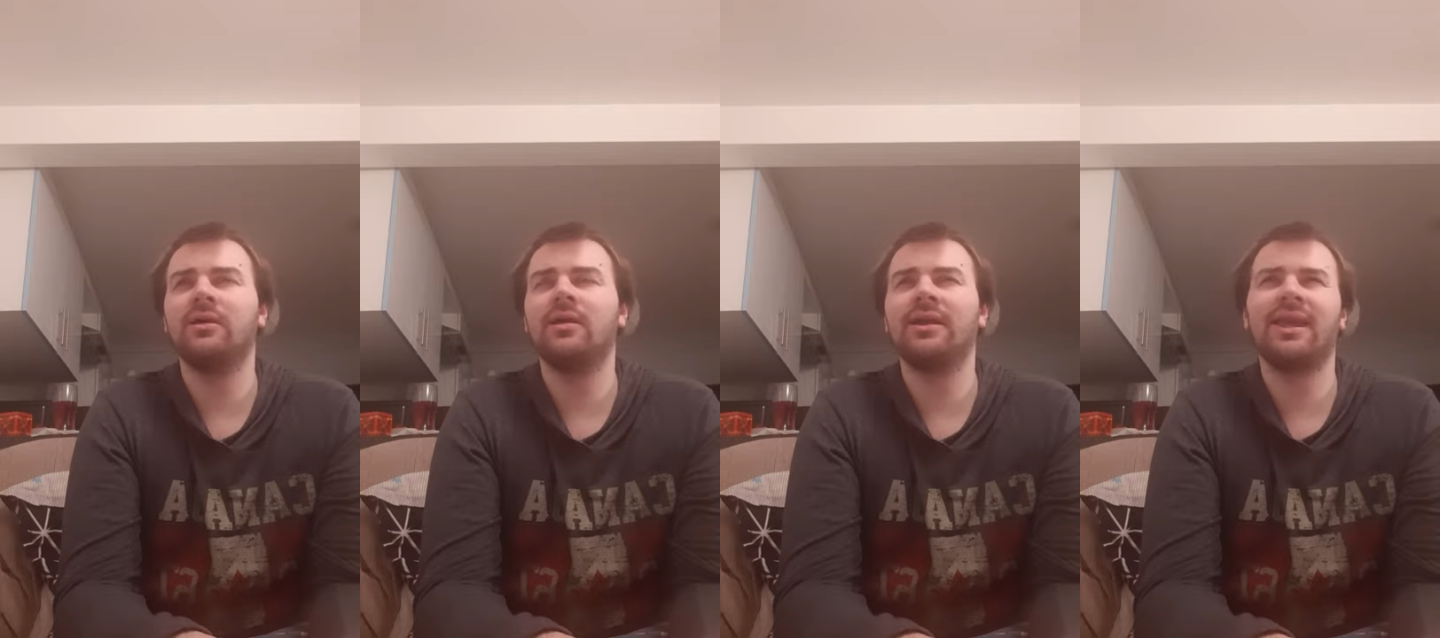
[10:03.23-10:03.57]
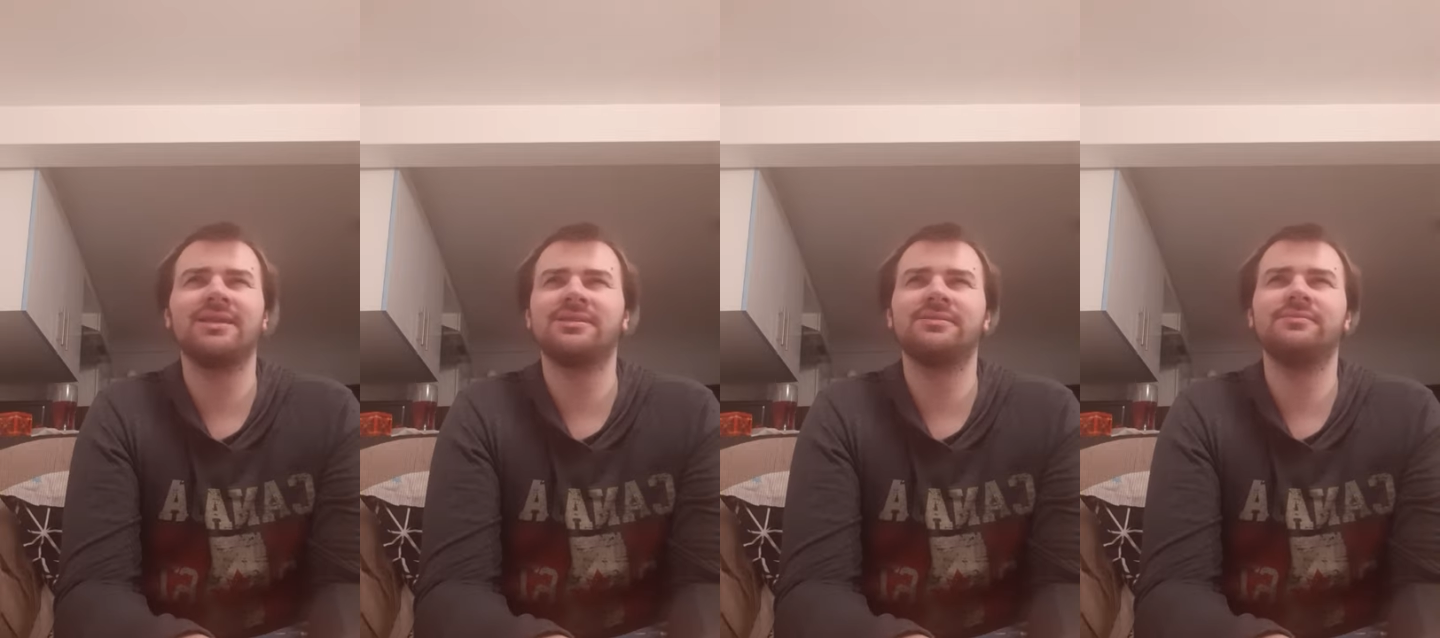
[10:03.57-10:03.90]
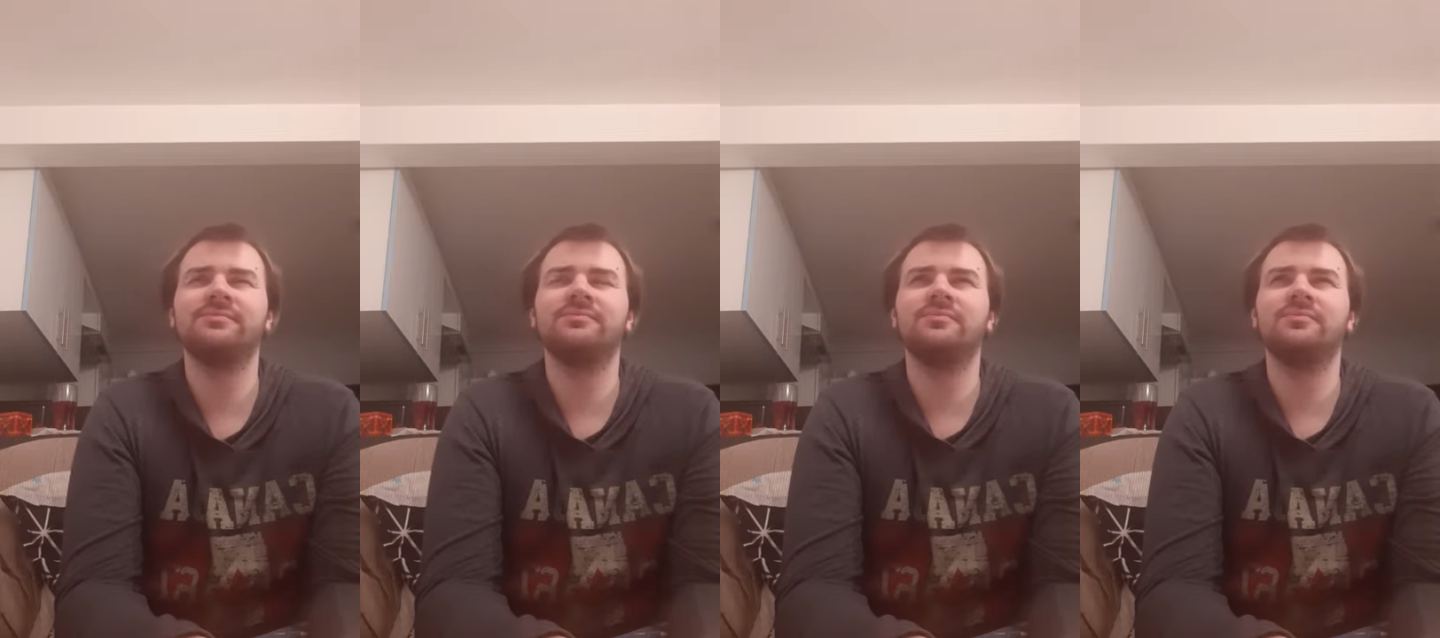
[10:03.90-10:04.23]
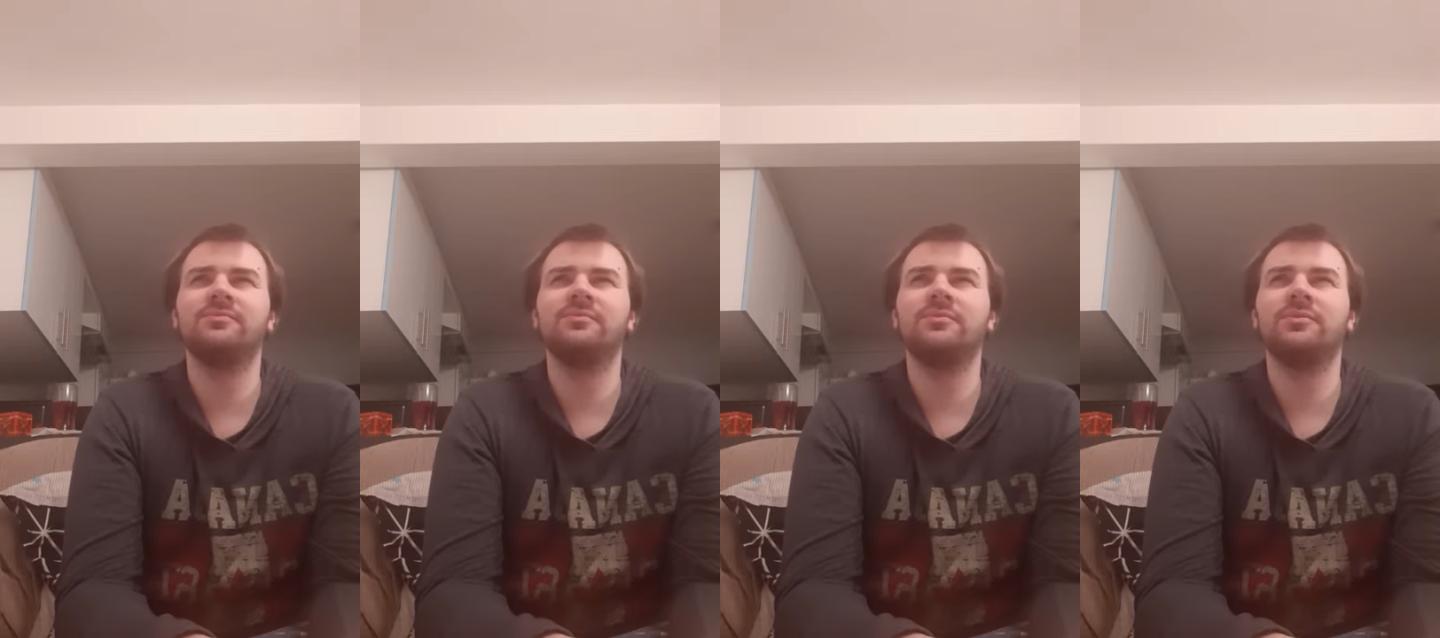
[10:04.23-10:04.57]
I guess,
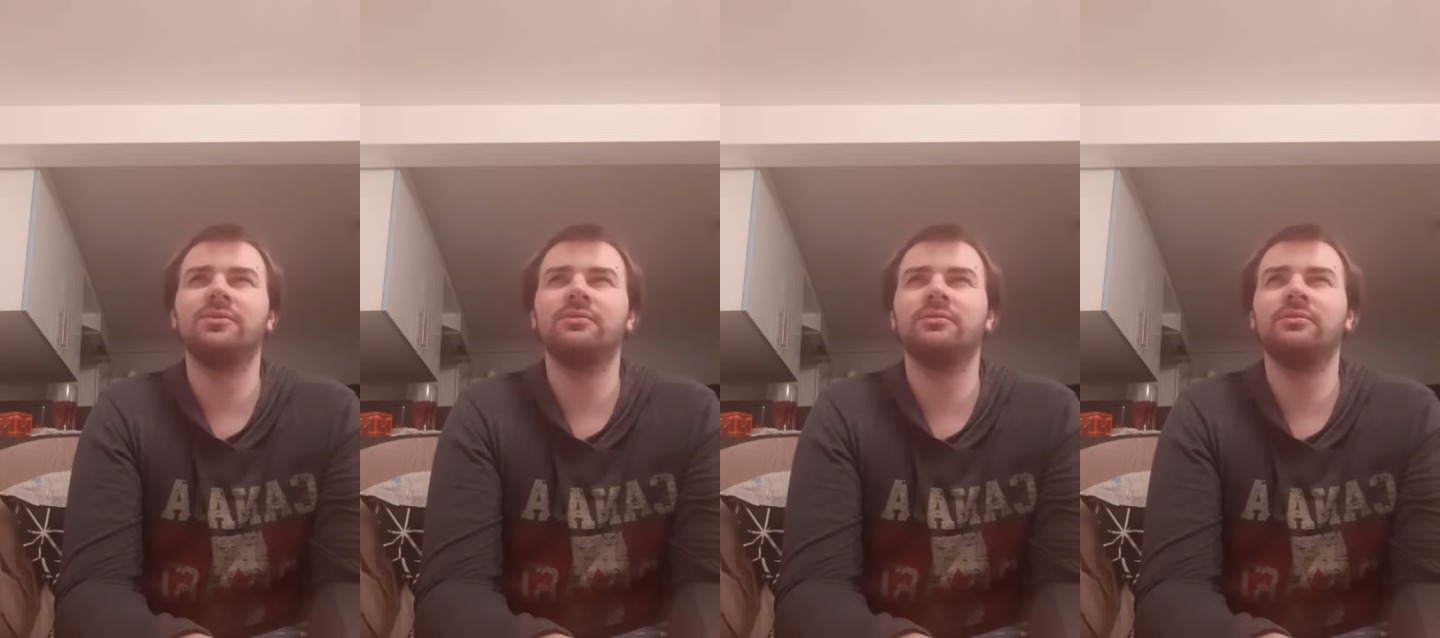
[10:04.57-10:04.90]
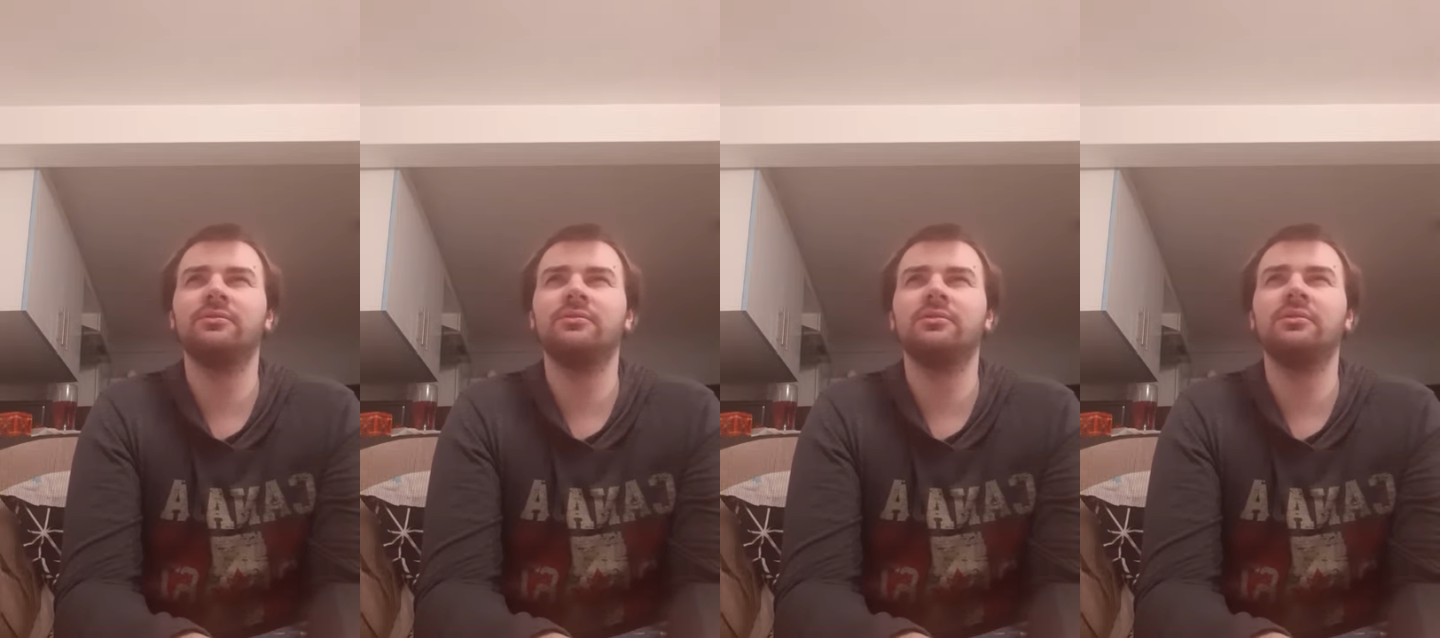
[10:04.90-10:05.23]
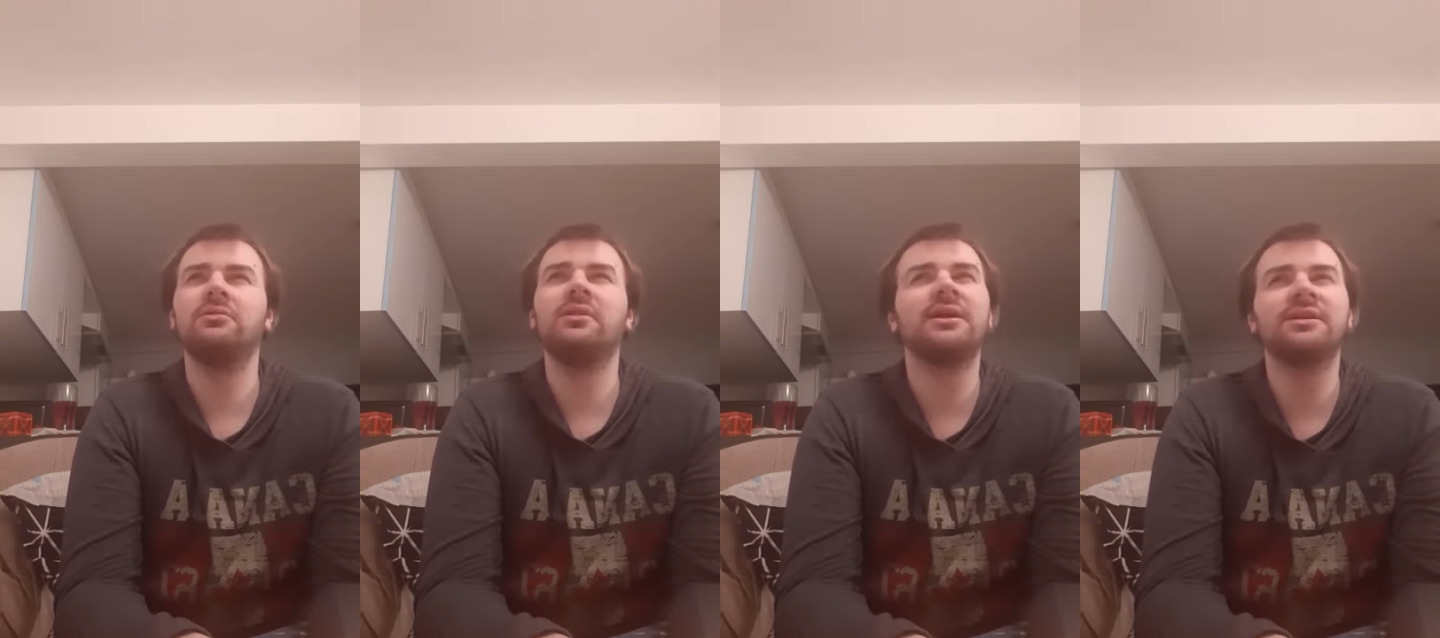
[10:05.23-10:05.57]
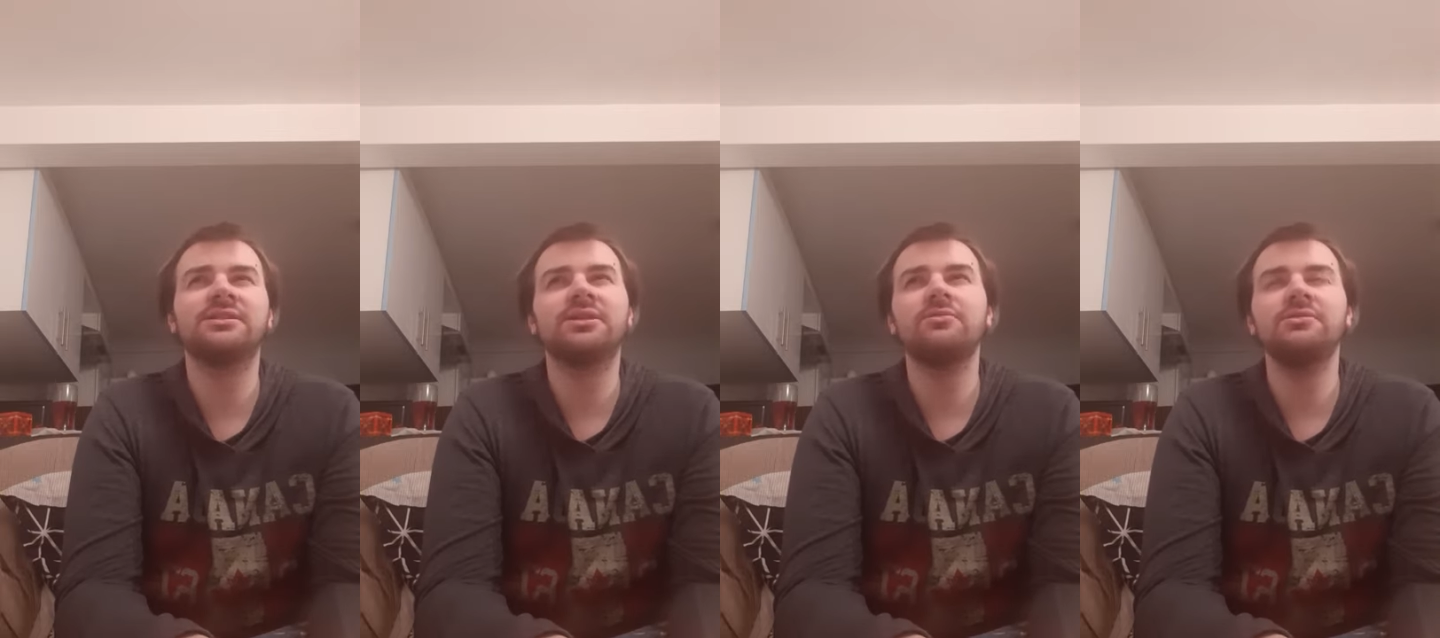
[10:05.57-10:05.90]
not like
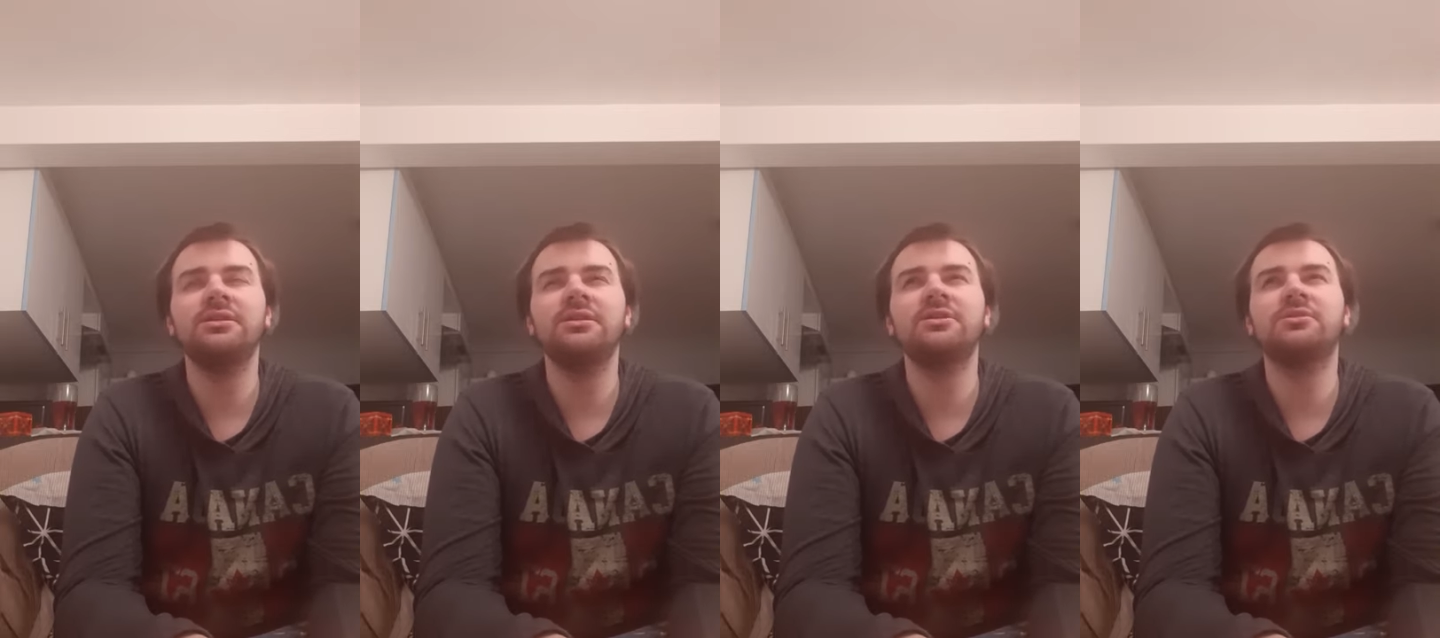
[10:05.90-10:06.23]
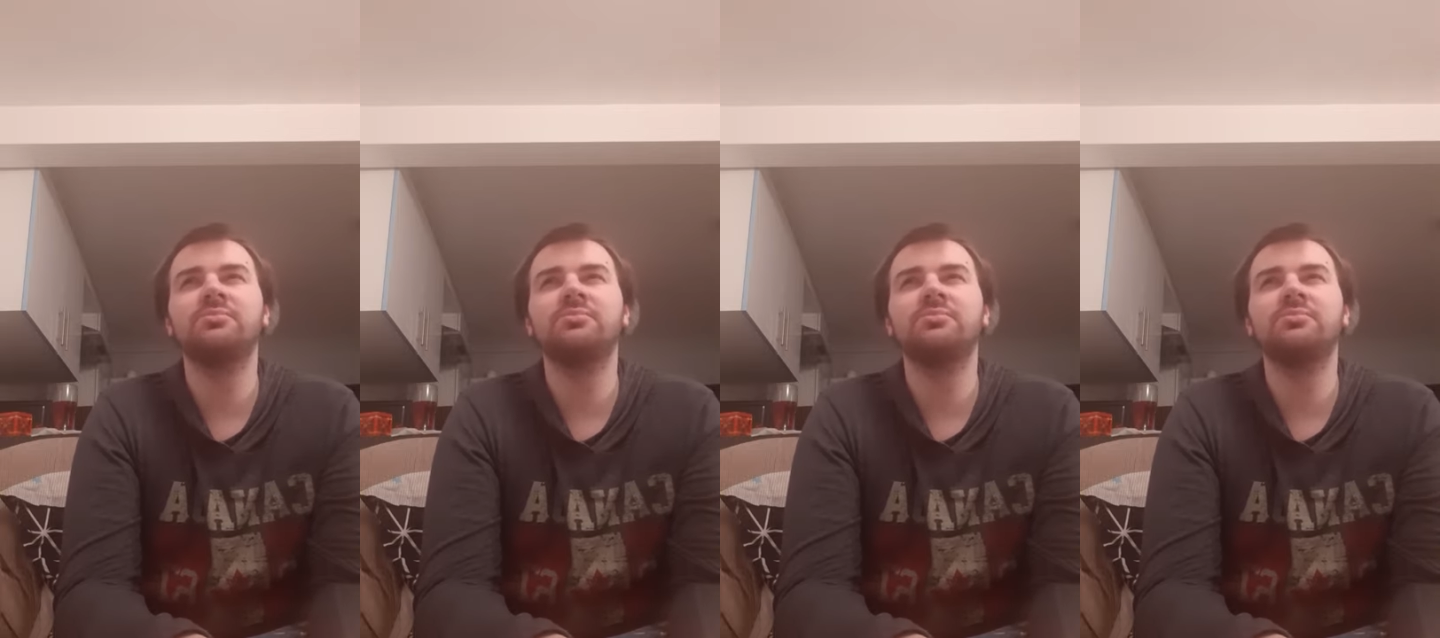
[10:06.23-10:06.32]
associates,